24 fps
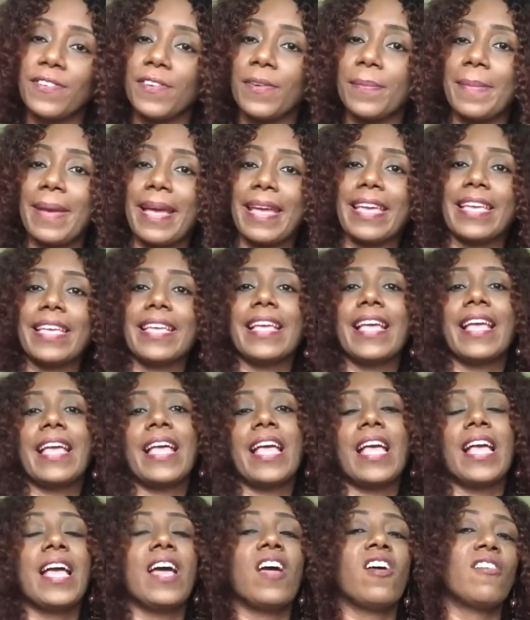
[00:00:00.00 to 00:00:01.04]
for my
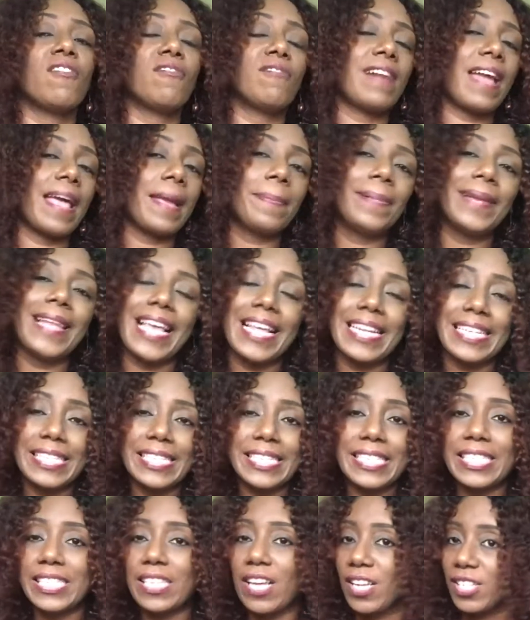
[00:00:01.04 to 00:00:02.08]
ripe
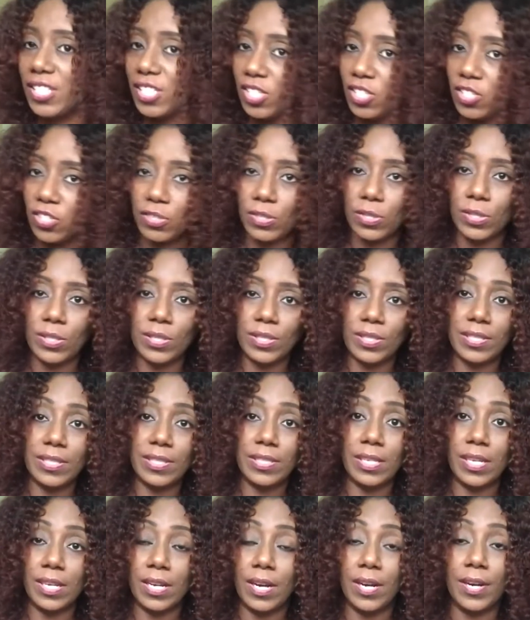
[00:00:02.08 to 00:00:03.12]
plantain sausage roll
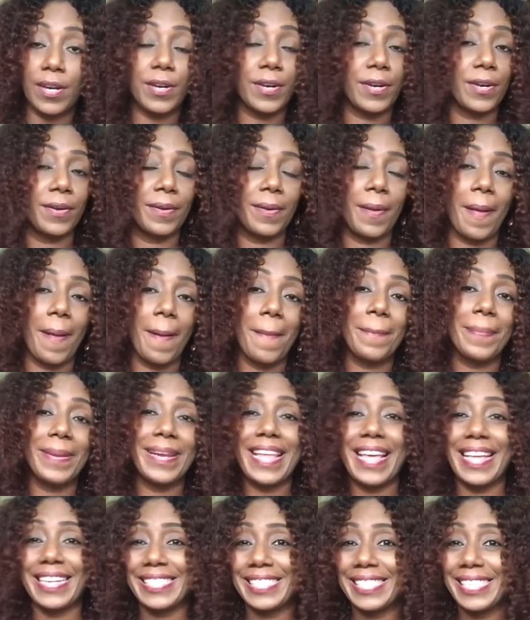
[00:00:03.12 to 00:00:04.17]
or
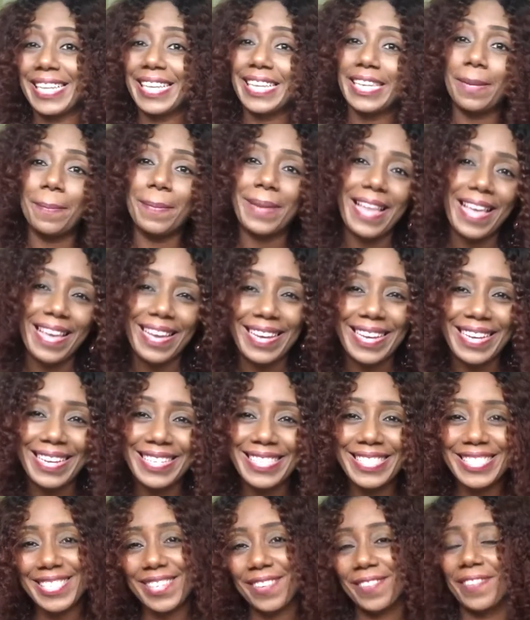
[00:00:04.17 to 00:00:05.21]
plantain in the
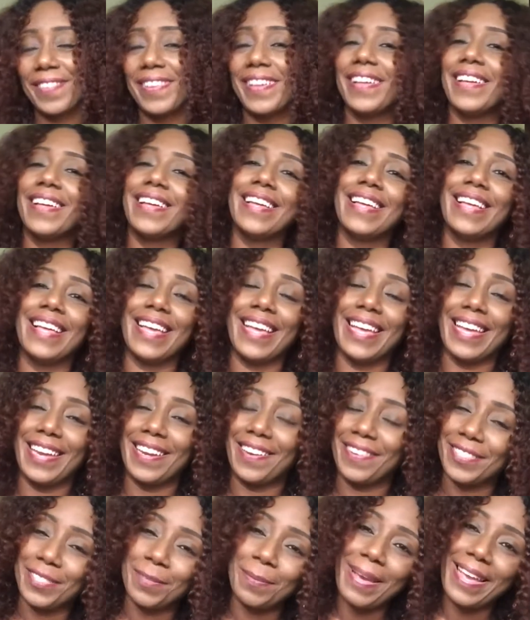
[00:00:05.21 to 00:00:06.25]
blanket. So
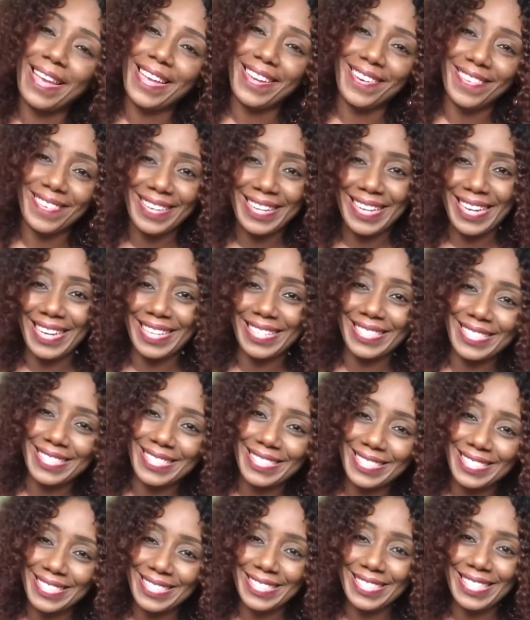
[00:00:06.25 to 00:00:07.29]
here's my
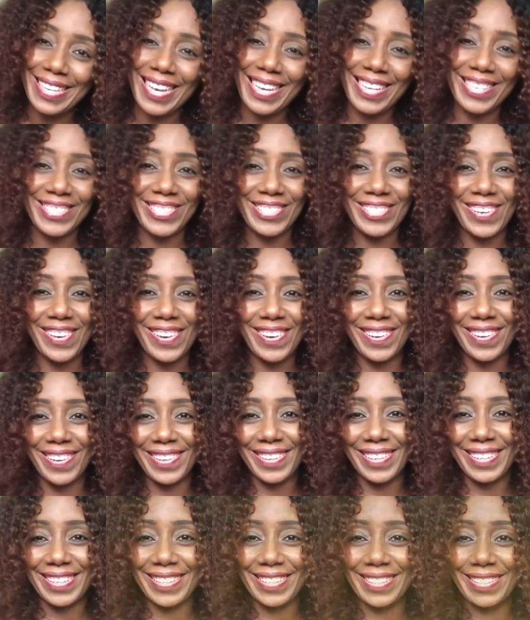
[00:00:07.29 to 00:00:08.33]
ingredients.
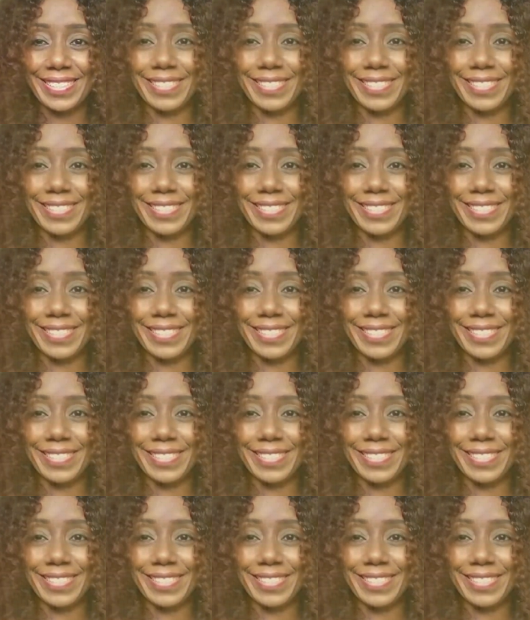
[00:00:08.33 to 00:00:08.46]
Enjoy.